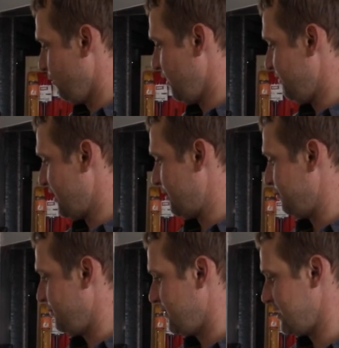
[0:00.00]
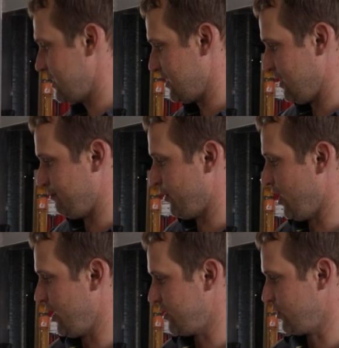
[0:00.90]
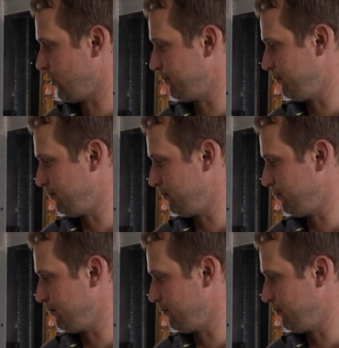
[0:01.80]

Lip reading: we've this is a prototype